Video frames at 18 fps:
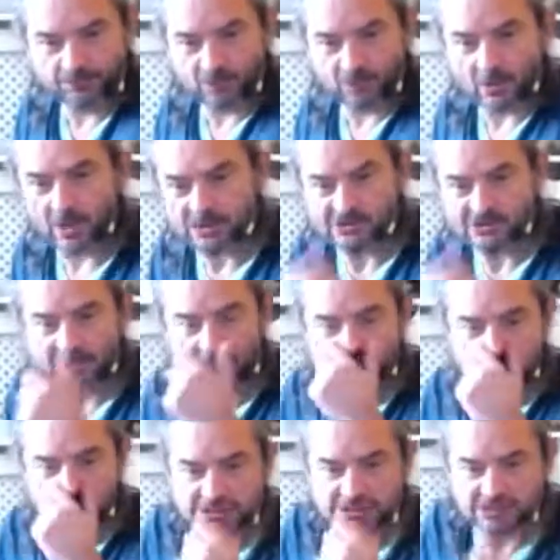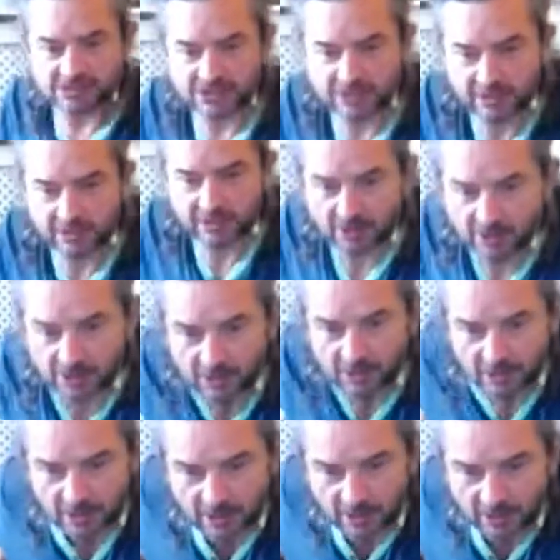actually I'm just
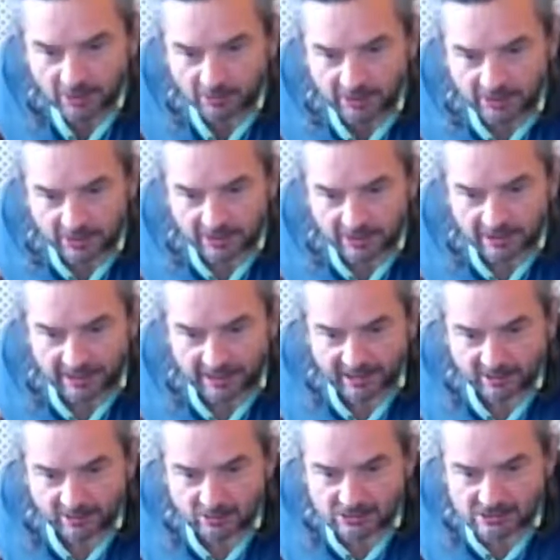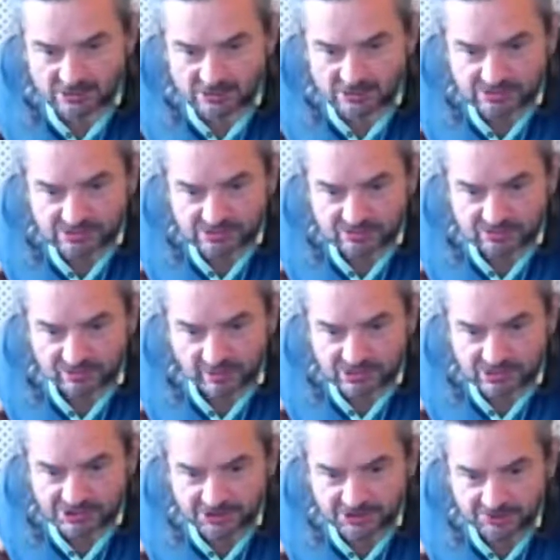looking at Gail's
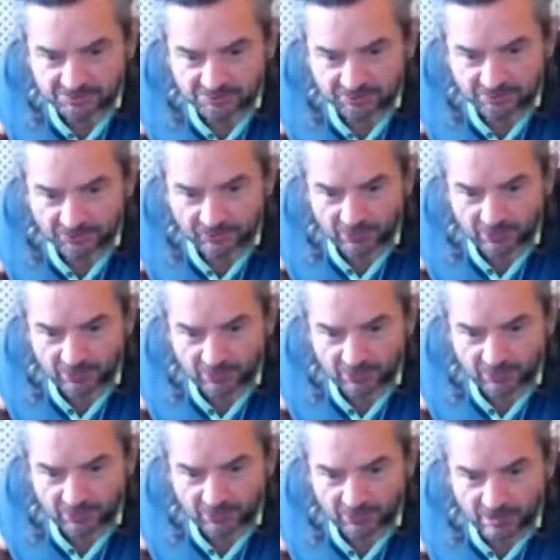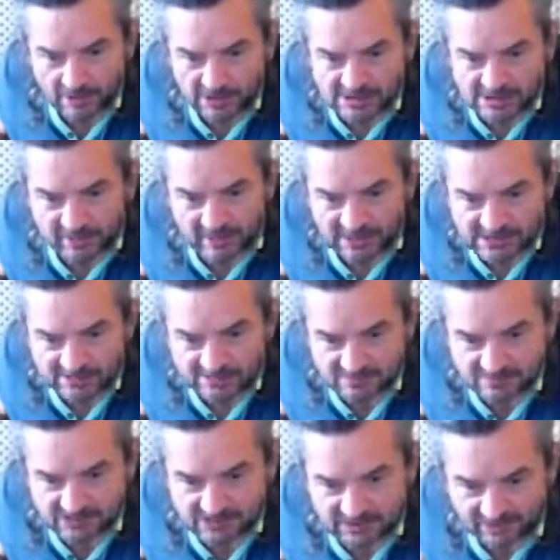question.
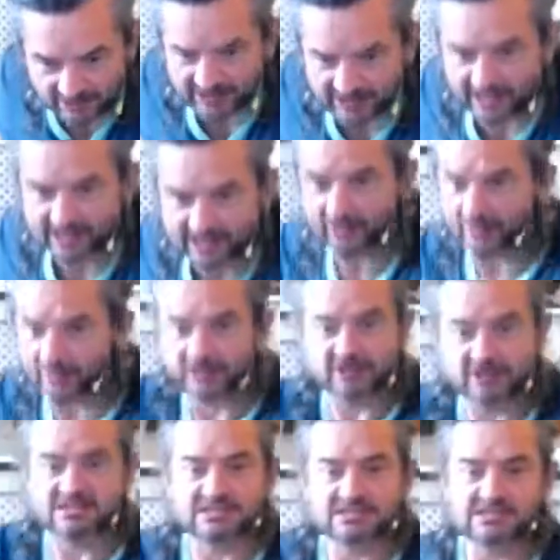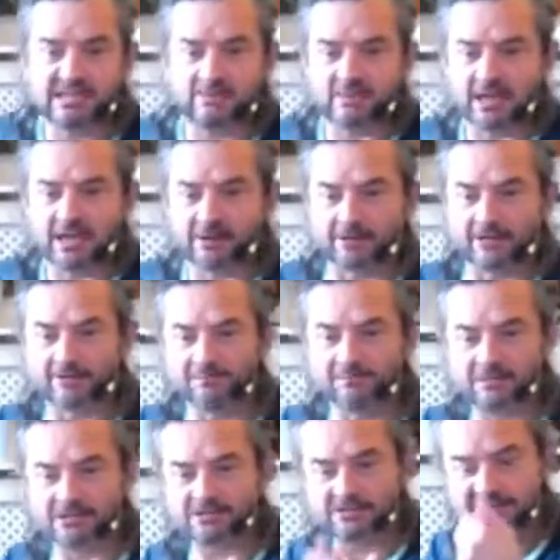Spasms. In, okay, here we go. It's the same area.
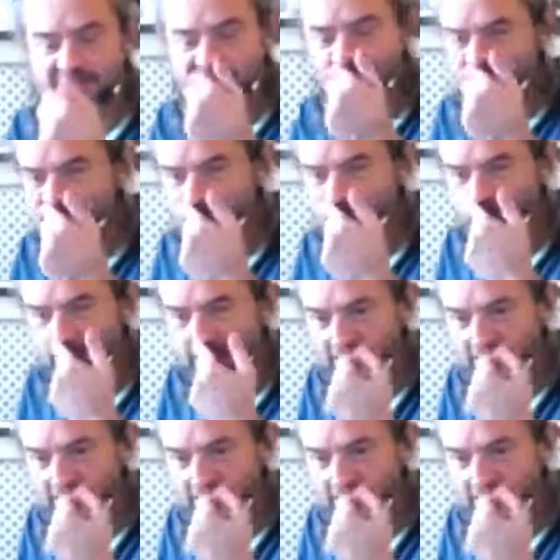It's always the way.